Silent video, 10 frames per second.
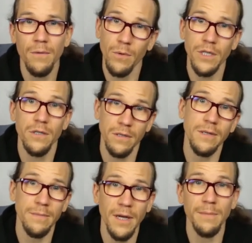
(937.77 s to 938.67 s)
which
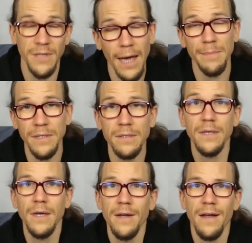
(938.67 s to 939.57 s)
sometimes happens,
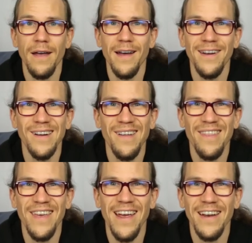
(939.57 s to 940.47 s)

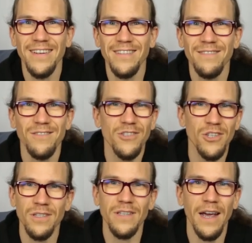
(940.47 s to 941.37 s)
then
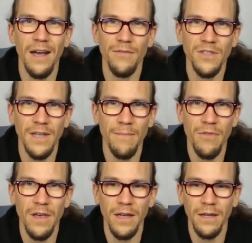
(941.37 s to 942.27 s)
just have
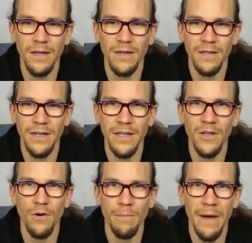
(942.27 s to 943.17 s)
something in
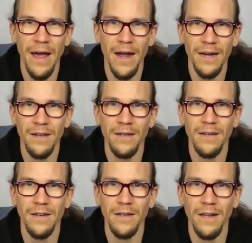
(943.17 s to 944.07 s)
your bag.
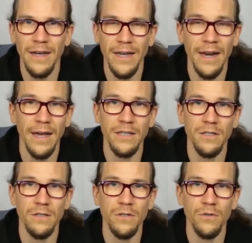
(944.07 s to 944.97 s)
Like I like
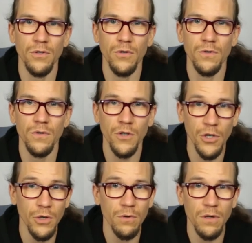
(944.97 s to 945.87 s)
to use
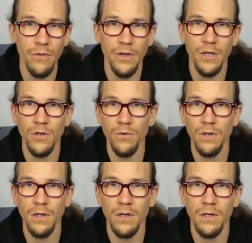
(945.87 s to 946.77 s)
the
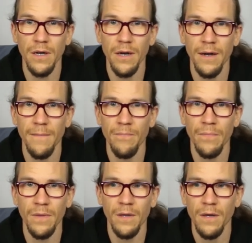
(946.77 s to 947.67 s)
Huel
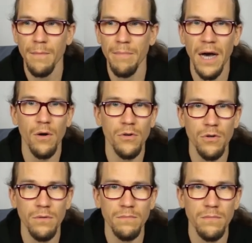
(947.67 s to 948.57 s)

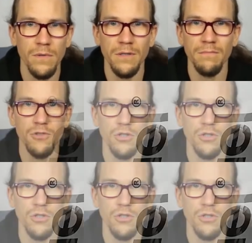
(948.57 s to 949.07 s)
powder, and